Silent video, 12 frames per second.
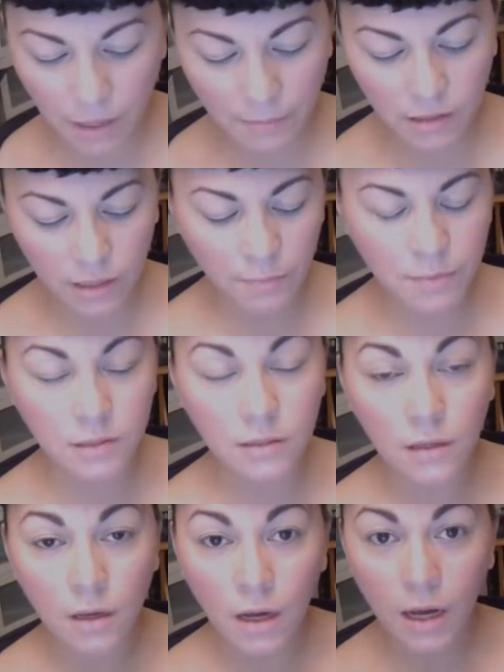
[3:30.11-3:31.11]
my lips
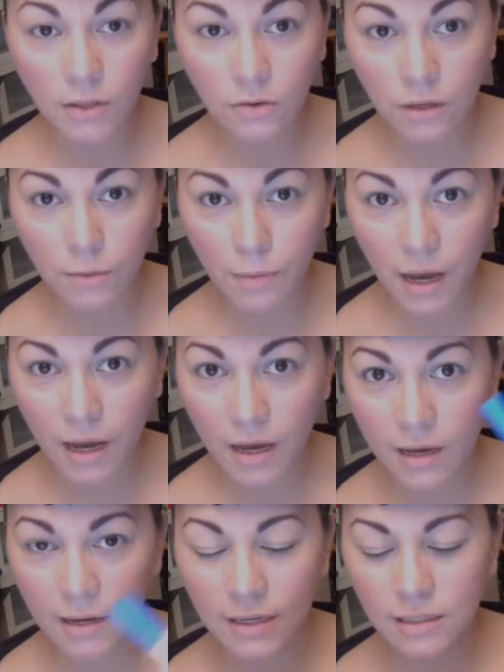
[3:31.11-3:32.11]
underneath my
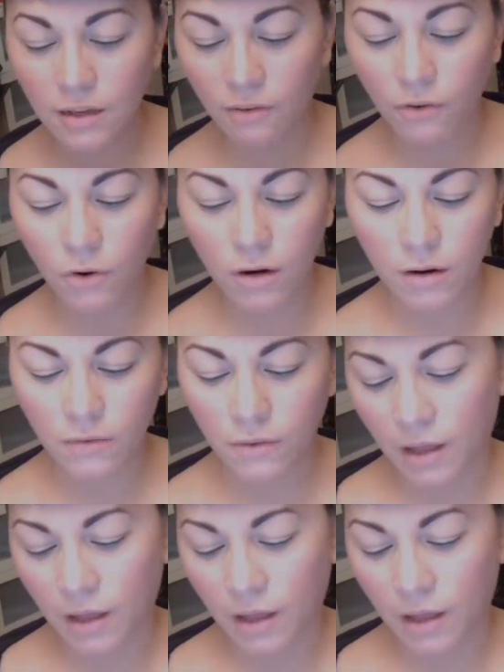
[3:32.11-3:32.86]
eyes for